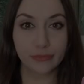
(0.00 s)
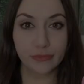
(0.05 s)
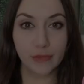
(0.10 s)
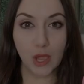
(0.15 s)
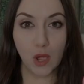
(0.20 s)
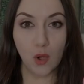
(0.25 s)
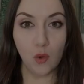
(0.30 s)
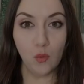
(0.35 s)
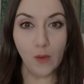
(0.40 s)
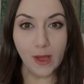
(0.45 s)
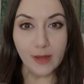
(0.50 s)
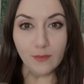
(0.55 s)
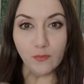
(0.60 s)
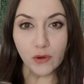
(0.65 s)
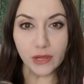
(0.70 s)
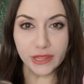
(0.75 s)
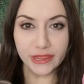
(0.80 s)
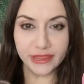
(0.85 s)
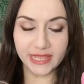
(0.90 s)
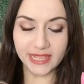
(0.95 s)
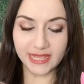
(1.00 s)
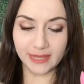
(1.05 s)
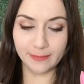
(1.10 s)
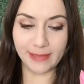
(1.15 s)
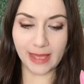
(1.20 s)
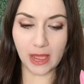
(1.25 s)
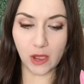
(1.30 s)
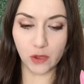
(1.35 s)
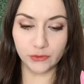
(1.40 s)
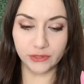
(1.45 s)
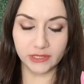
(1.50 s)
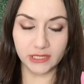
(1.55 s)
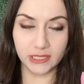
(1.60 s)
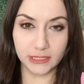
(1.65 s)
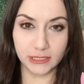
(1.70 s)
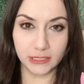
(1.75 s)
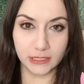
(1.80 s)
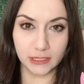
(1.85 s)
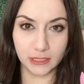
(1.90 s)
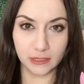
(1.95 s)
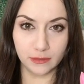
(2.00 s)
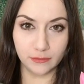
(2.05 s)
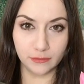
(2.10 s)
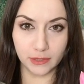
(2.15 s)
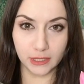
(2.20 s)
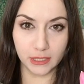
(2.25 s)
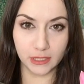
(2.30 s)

One more thing about the